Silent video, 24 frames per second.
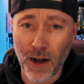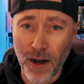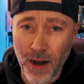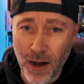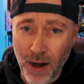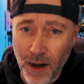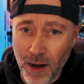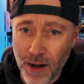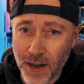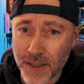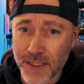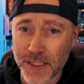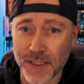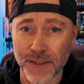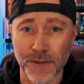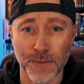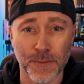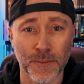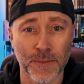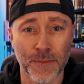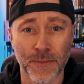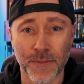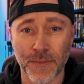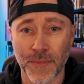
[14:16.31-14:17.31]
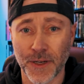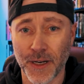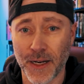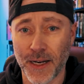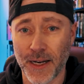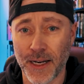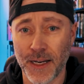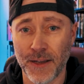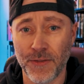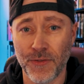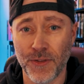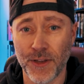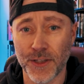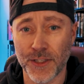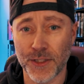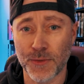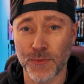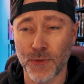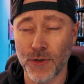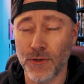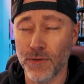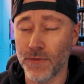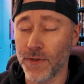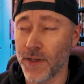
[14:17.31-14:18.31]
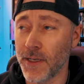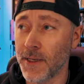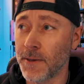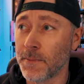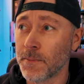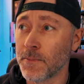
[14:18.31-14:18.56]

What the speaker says: awesome in this movie.